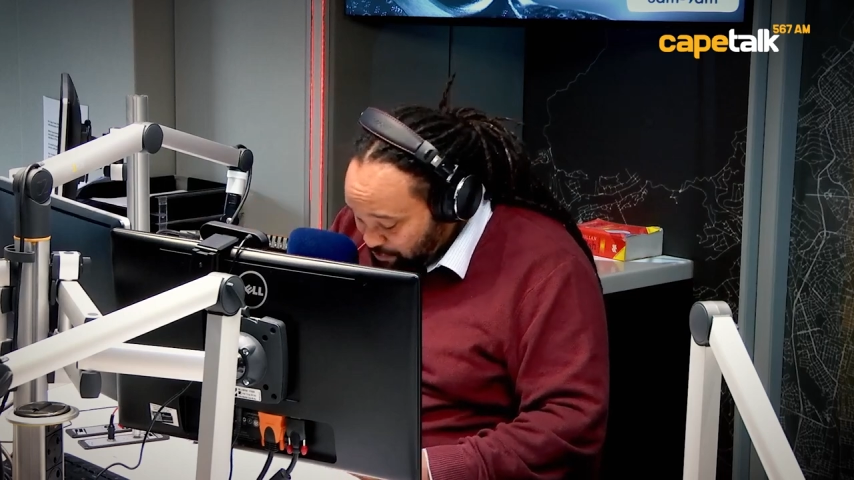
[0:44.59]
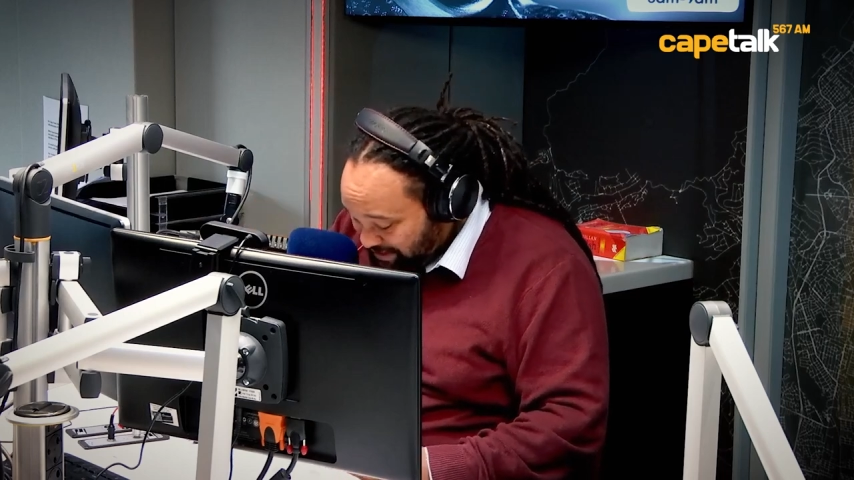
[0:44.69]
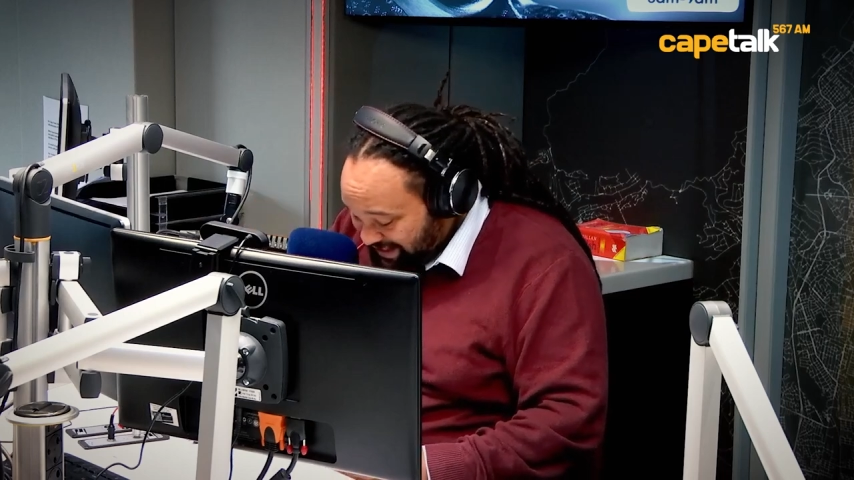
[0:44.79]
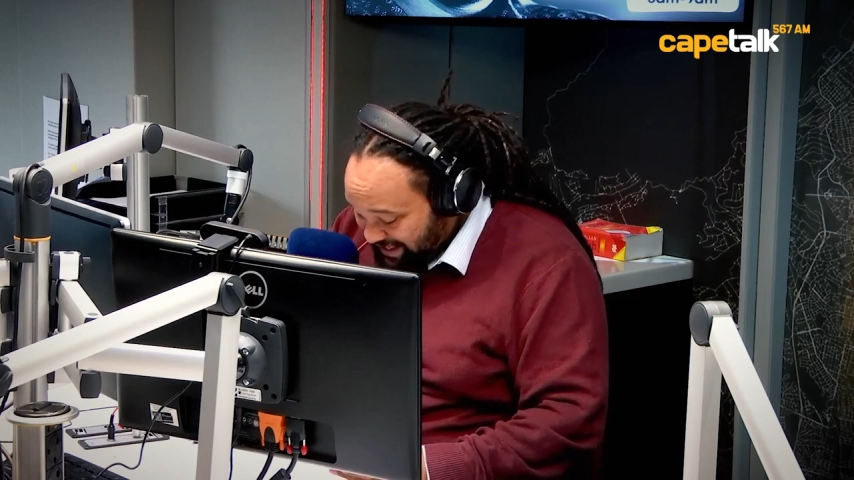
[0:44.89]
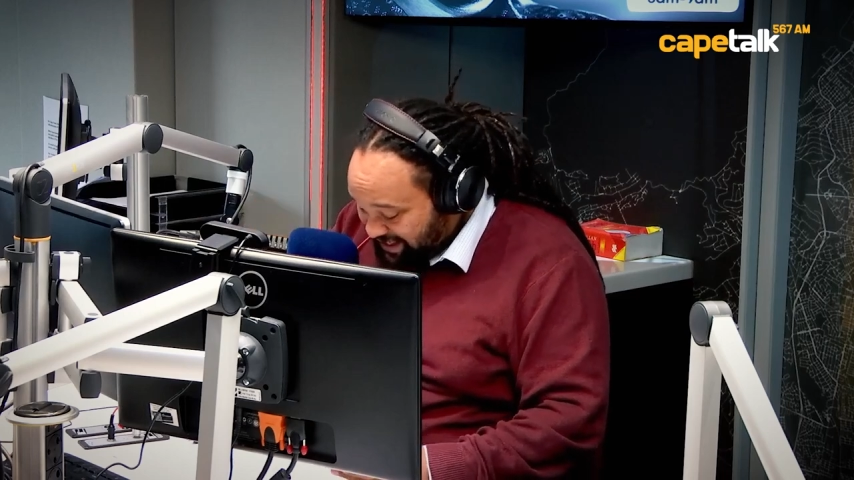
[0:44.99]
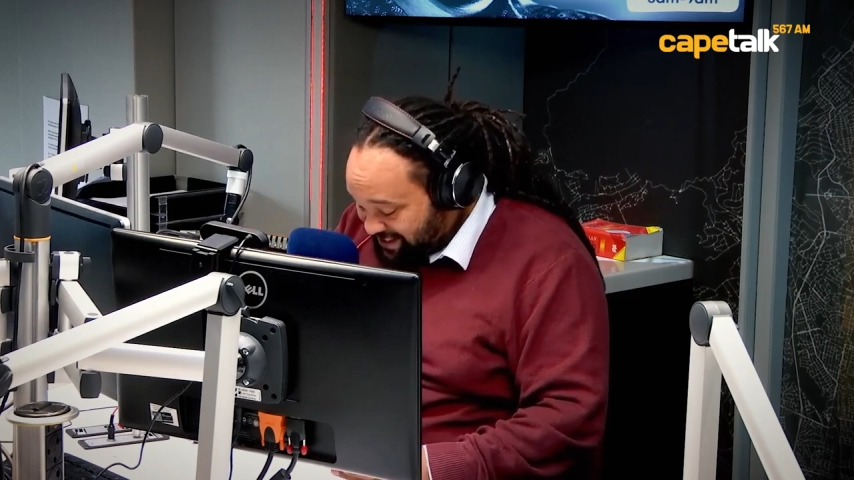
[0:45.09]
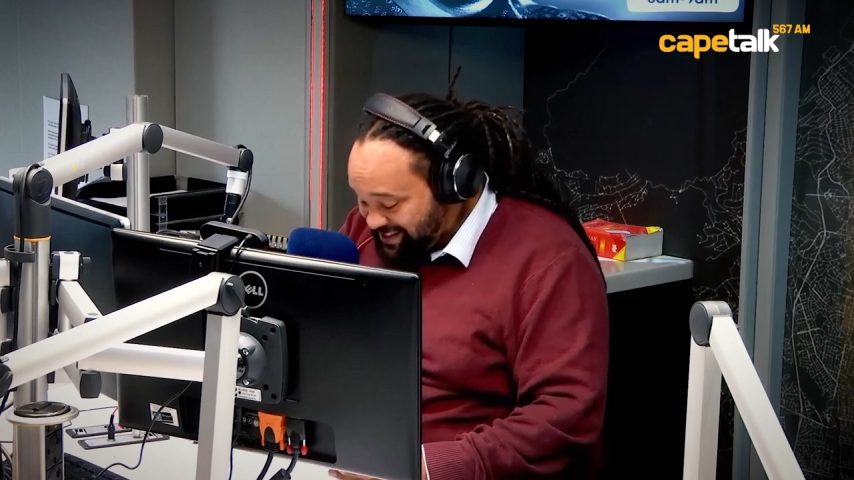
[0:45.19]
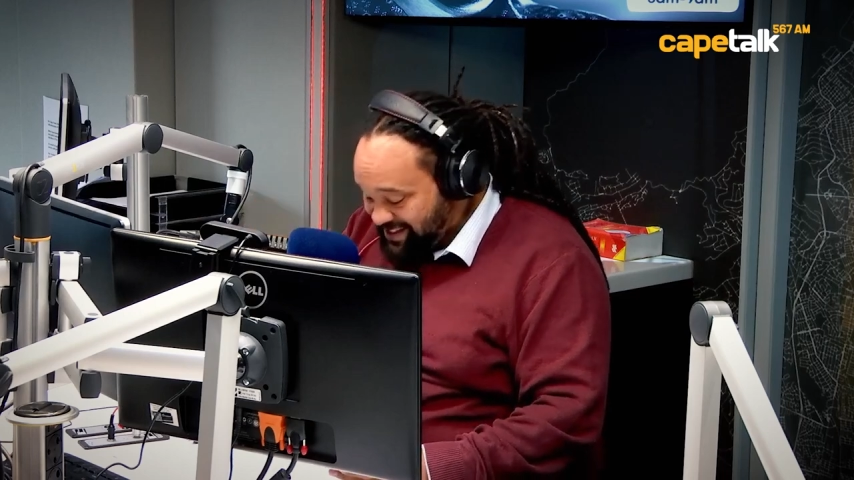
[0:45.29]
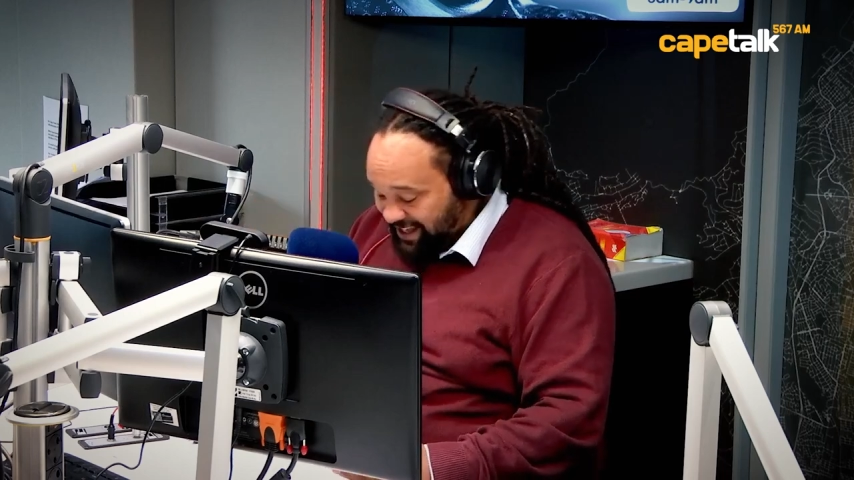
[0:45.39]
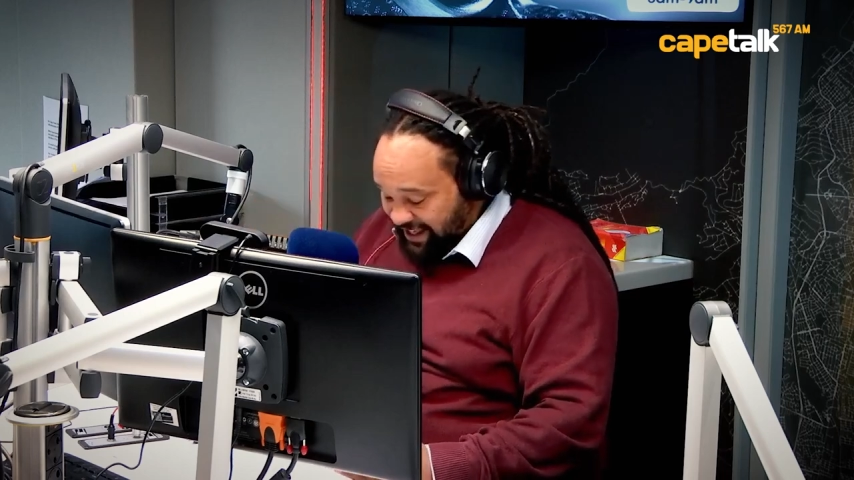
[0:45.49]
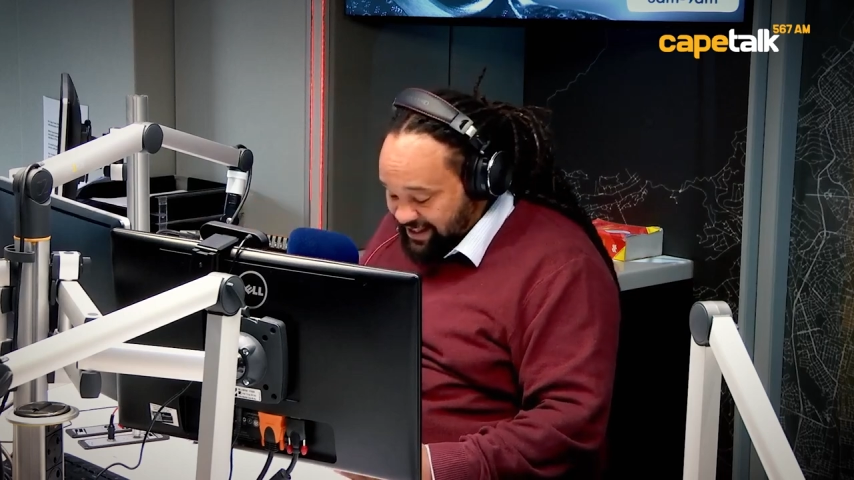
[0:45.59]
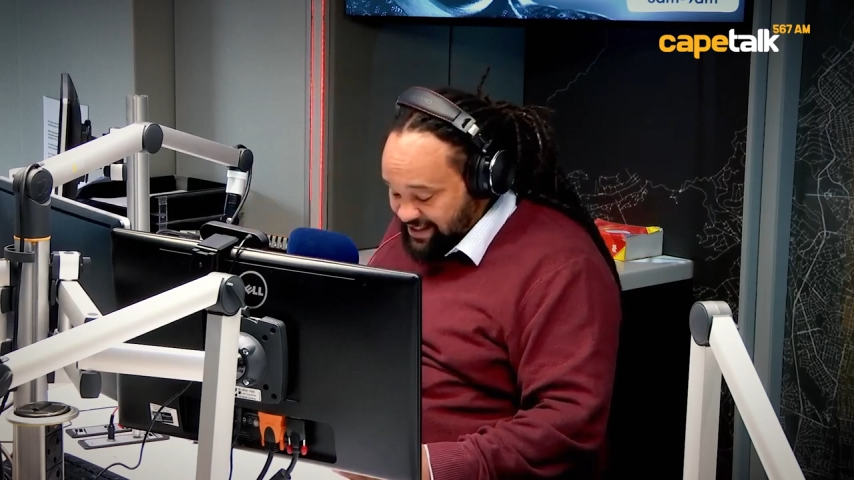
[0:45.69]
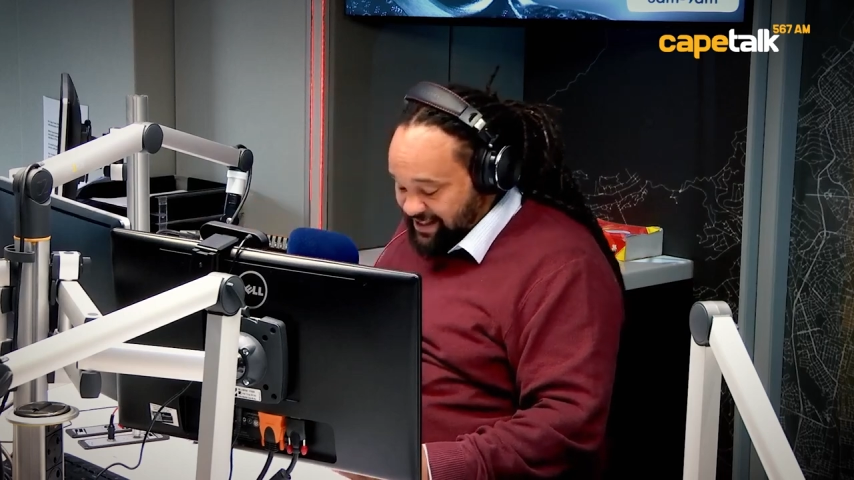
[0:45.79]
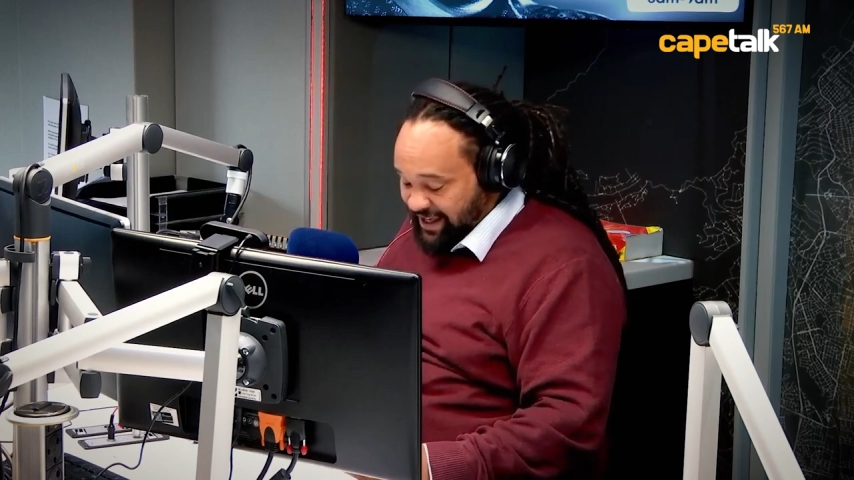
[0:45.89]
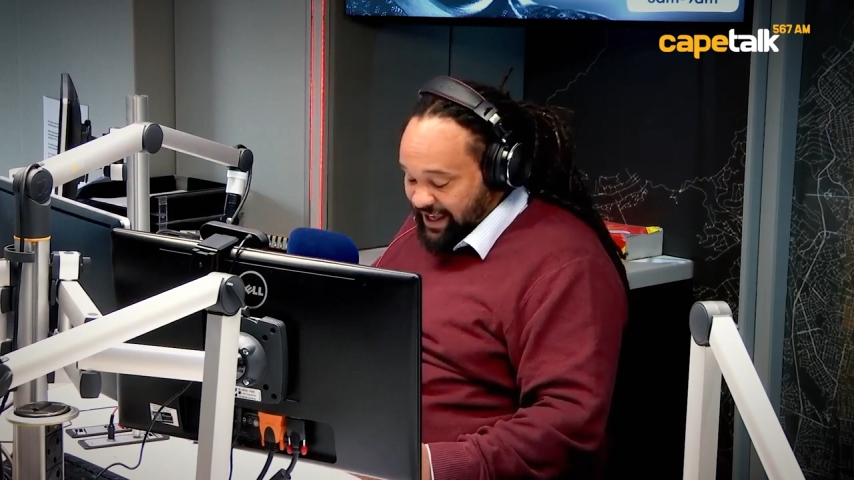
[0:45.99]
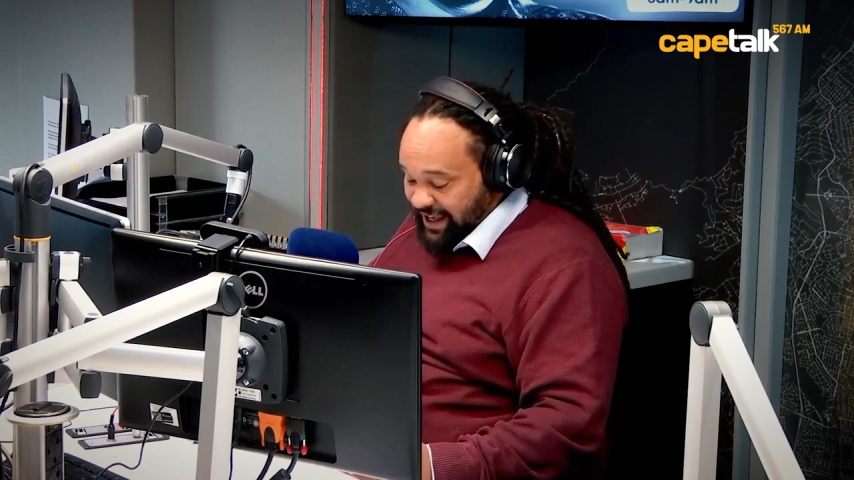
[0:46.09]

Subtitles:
legal status